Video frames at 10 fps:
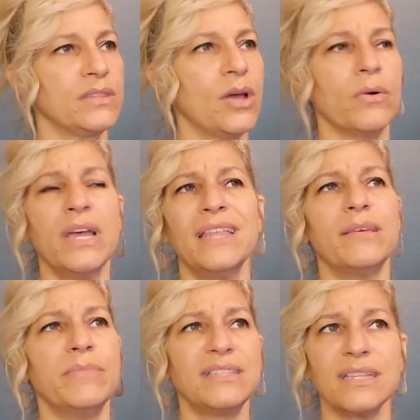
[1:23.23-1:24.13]
No,
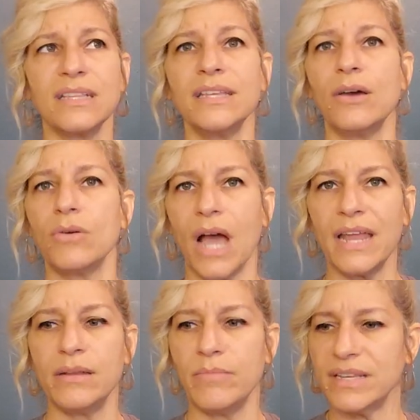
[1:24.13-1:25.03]
the Mystic Leo
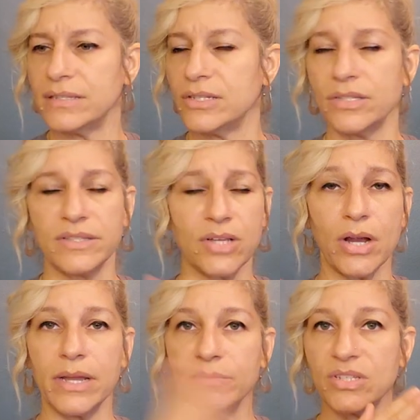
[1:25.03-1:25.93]
Guided Messages.
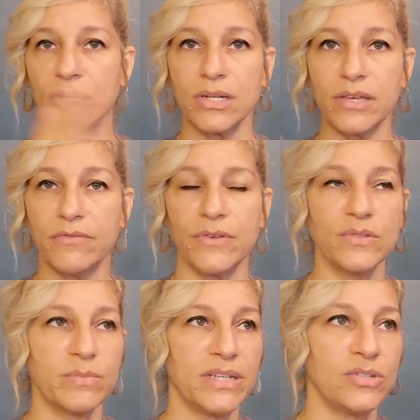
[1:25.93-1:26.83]
Sorry, I'm starting to
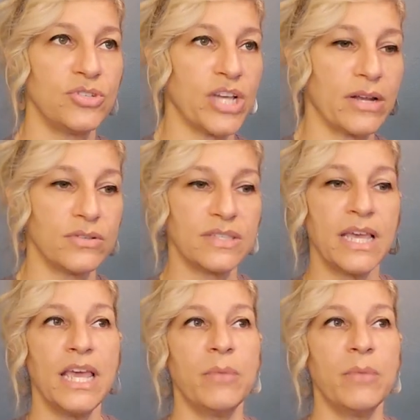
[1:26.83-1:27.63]
confuse my two channels.